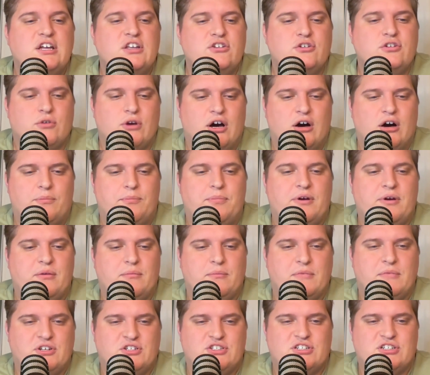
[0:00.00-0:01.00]
to help
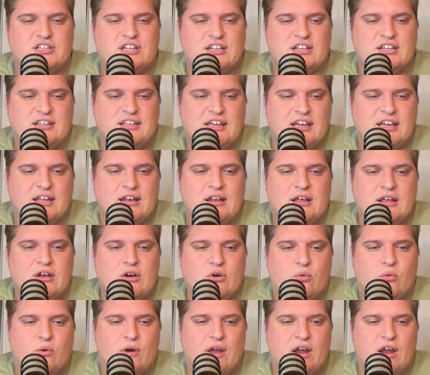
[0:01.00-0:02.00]
Michigan get
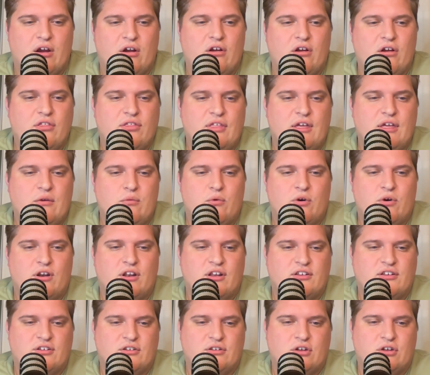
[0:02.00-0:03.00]
where they
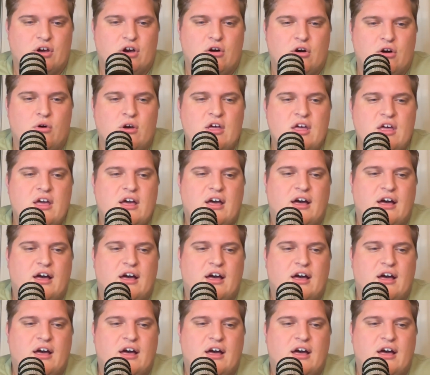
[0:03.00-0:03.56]
wanted to go.